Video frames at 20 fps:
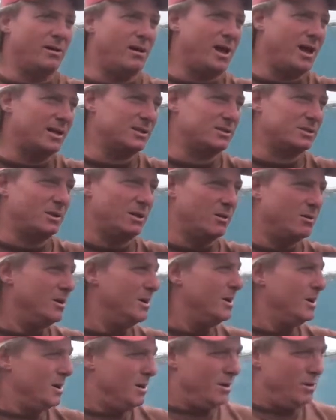glass, so
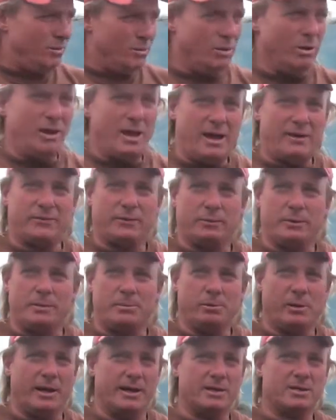we'll have to
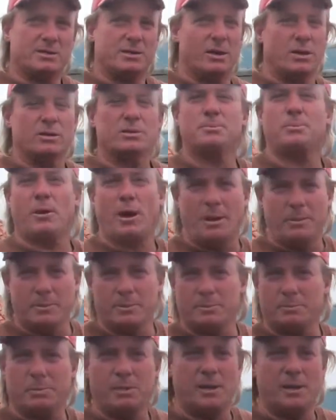replace those, probably with